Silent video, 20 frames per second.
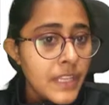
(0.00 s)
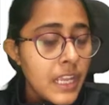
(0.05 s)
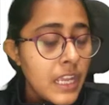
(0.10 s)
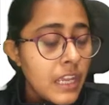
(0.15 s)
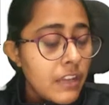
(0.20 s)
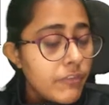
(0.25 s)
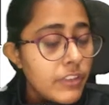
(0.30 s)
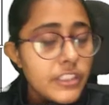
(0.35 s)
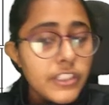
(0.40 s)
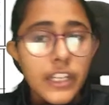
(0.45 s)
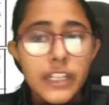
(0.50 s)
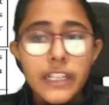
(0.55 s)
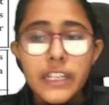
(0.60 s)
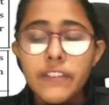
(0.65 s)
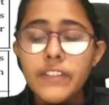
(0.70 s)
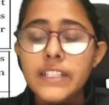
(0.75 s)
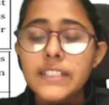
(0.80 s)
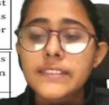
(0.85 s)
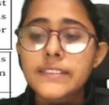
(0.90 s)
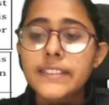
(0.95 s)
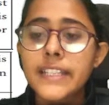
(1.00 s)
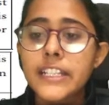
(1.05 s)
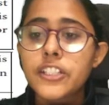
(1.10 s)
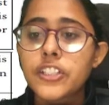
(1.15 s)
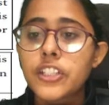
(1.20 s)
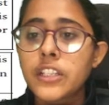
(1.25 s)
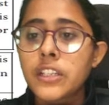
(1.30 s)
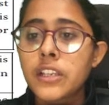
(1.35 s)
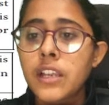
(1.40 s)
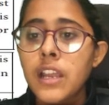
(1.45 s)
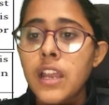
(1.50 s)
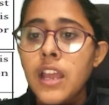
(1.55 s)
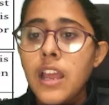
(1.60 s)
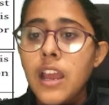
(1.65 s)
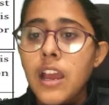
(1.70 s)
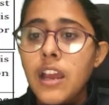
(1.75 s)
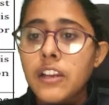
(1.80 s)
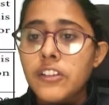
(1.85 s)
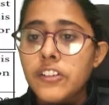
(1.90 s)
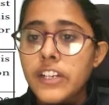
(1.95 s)
which are given in section
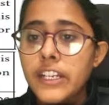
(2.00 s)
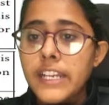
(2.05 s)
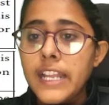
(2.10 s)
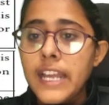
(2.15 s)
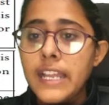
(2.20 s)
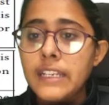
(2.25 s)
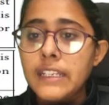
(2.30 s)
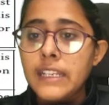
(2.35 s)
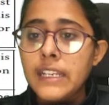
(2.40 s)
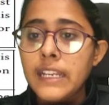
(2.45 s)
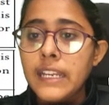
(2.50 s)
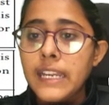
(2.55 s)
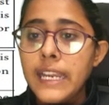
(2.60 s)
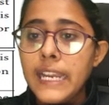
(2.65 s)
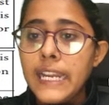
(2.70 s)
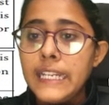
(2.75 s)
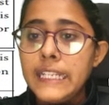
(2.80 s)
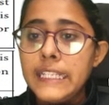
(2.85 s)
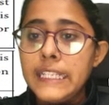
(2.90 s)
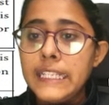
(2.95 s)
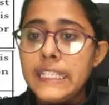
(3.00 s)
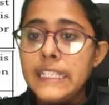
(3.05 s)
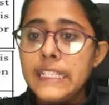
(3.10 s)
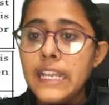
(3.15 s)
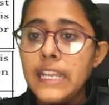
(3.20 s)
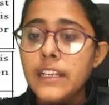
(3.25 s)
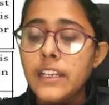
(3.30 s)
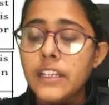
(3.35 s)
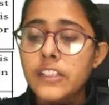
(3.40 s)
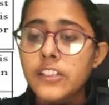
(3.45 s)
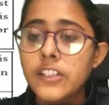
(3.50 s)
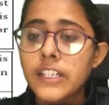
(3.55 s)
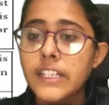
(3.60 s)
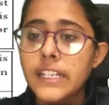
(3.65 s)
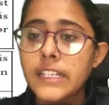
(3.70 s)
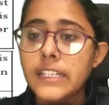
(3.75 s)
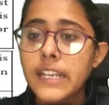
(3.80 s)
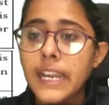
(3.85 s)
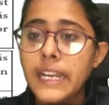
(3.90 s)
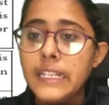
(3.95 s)
118 and
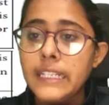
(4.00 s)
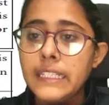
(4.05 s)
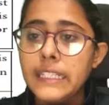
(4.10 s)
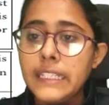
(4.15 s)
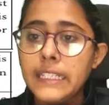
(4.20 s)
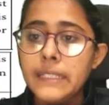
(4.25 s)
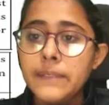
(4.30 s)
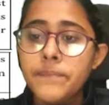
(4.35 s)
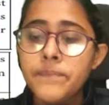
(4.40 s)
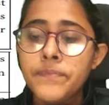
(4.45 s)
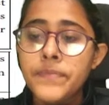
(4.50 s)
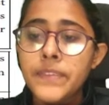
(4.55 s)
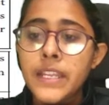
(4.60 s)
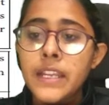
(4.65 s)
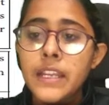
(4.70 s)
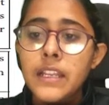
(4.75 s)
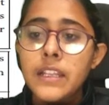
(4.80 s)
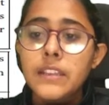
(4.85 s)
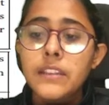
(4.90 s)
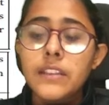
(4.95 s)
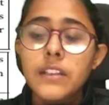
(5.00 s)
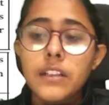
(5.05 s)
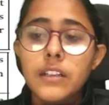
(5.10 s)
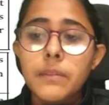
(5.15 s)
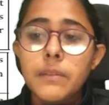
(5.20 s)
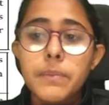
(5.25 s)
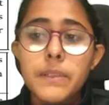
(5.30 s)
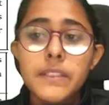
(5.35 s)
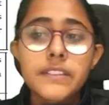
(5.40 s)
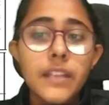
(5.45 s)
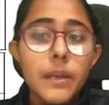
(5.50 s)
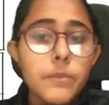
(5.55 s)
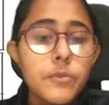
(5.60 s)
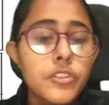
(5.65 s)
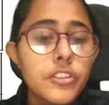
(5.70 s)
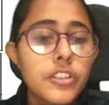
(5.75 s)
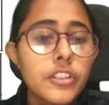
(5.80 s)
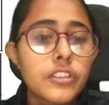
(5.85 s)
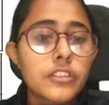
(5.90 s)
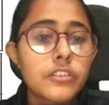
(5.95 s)
119. The
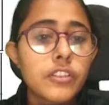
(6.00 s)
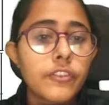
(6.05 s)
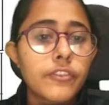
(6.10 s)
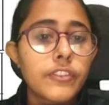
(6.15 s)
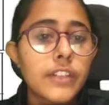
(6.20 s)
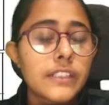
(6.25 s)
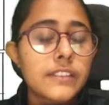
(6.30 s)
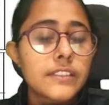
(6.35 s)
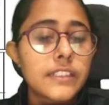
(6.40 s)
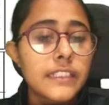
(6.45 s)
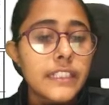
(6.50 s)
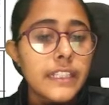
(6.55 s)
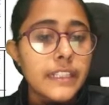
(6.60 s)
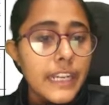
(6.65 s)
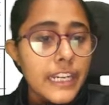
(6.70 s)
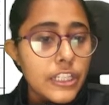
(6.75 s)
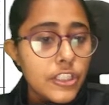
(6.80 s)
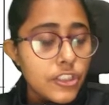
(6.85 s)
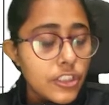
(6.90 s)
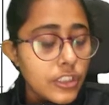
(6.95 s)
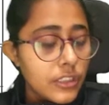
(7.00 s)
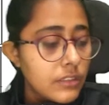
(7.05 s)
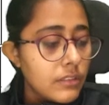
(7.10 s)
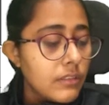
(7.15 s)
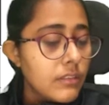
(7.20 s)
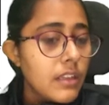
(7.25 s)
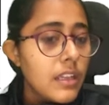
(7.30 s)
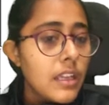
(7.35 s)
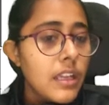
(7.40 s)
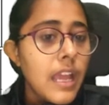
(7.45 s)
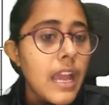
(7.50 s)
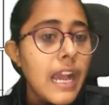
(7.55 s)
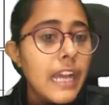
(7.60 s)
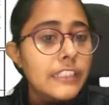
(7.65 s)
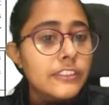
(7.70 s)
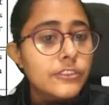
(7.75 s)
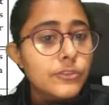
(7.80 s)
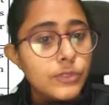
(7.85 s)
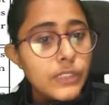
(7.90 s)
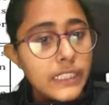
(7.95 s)
presumptions of consideration as
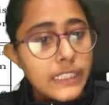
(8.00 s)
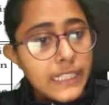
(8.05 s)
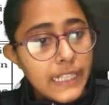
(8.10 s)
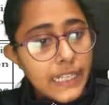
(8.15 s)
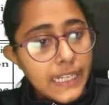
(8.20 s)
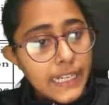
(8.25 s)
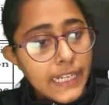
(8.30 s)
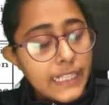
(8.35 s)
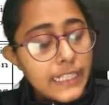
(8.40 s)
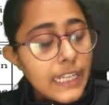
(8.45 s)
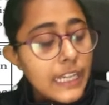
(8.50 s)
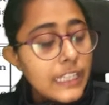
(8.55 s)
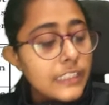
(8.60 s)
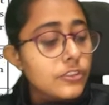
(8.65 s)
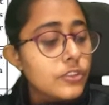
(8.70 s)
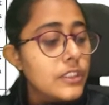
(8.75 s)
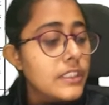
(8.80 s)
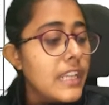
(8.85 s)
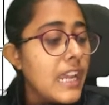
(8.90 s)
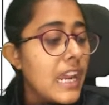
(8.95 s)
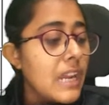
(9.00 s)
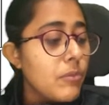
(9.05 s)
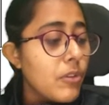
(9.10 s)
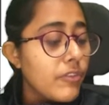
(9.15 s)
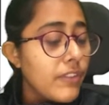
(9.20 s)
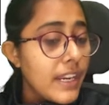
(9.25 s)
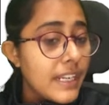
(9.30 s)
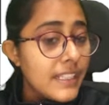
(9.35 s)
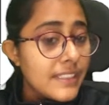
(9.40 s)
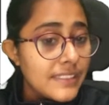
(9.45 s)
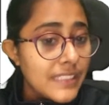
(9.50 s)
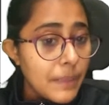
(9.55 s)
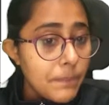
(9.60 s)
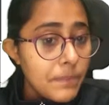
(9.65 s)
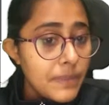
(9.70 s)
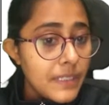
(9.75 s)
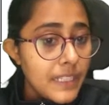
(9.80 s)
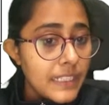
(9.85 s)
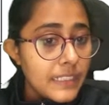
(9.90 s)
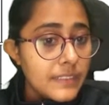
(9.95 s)
to the date, as to the time of
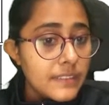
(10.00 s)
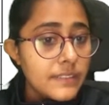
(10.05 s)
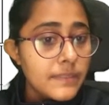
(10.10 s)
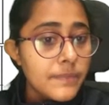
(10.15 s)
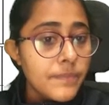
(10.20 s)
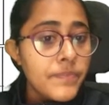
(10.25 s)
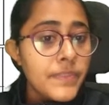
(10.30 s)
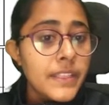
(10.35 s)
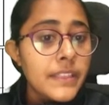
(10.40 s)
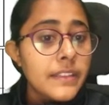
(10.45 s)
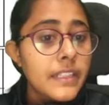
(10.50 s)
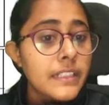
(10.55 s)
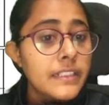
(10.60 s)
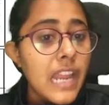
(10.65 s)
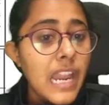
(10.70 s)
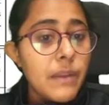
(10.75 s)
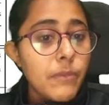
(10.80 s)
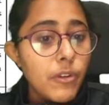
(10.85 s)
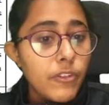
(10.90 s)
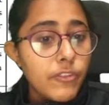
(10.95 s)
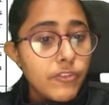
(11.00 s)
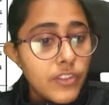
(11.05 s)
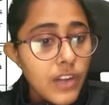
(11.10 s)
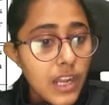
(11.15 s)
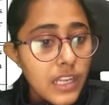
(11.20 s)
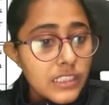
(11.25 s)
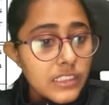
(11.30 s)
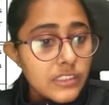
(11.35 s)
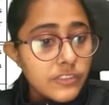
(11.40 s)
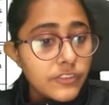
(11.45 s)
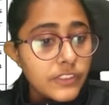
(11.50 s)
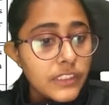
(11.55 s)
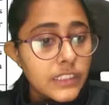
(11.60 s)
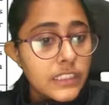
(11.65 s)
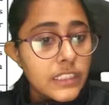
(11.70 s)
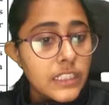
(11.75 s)
acceptance, the time of transfer,